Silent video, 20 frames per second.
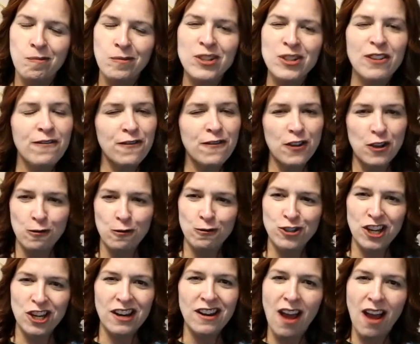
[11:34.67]

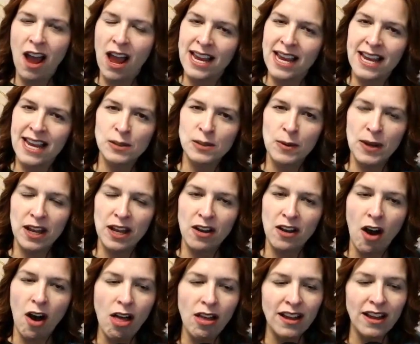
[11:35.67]
diffusion, I guess we could
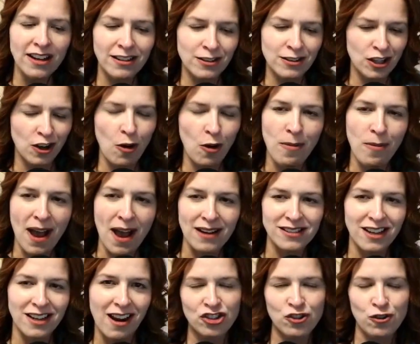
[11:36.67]
call it, to go
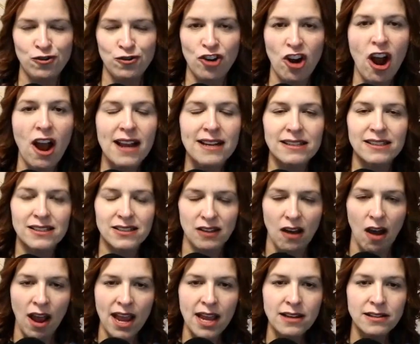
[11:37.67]
back to junior high
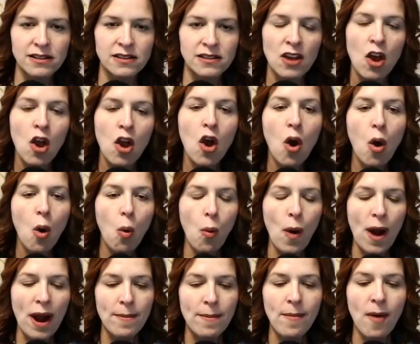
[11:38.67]
science,
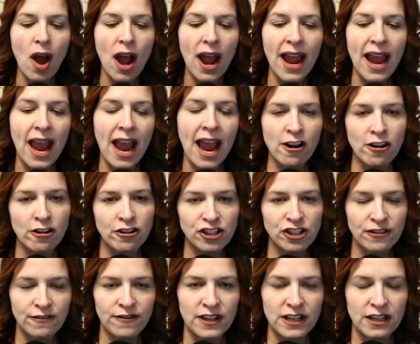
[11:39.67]
where my
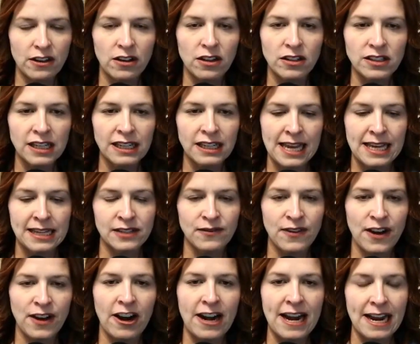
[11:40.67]
energy field is
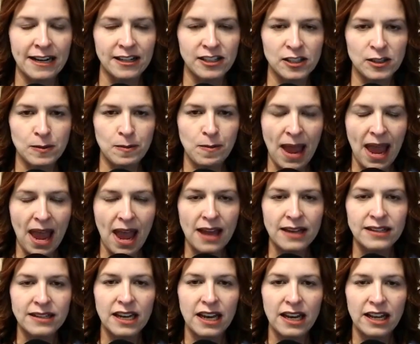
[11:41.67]
very
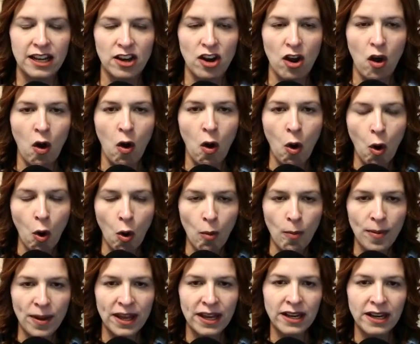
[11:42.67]
expanded and
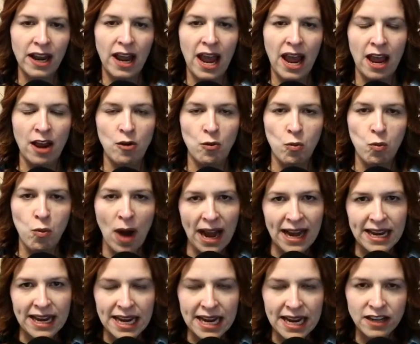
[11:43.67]
open and
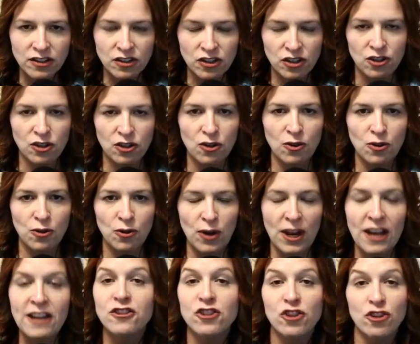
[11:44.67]
ready to
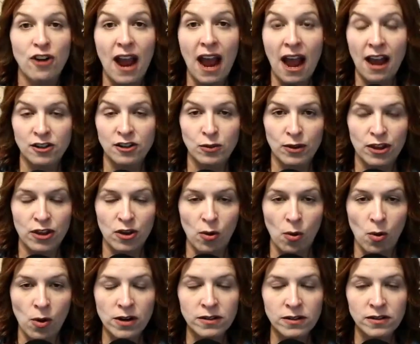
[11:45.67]
interact with
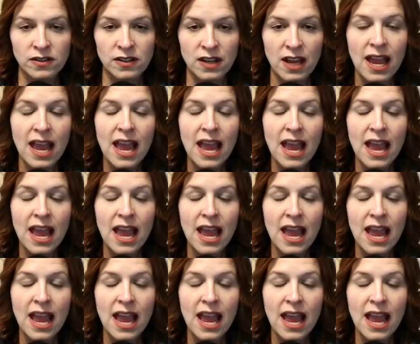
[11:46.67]
yours.